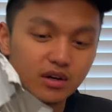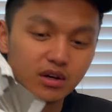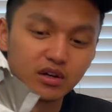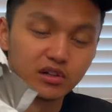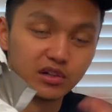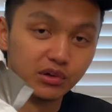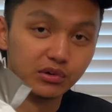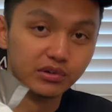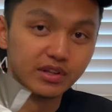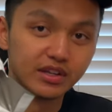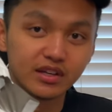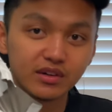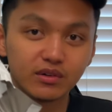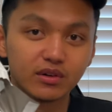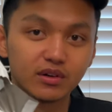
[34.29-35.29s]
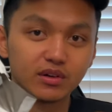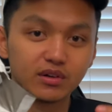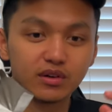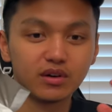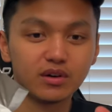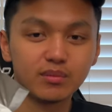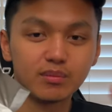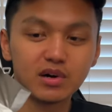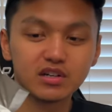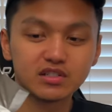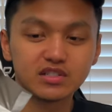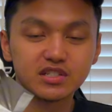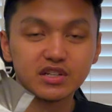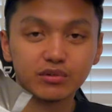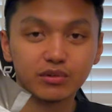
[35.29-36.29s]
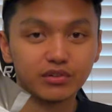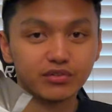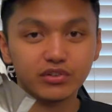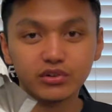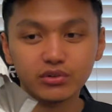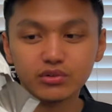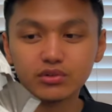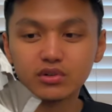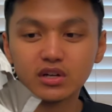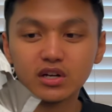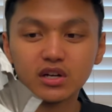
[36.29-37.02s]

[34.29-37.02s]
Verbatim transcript: clothing unboxing review.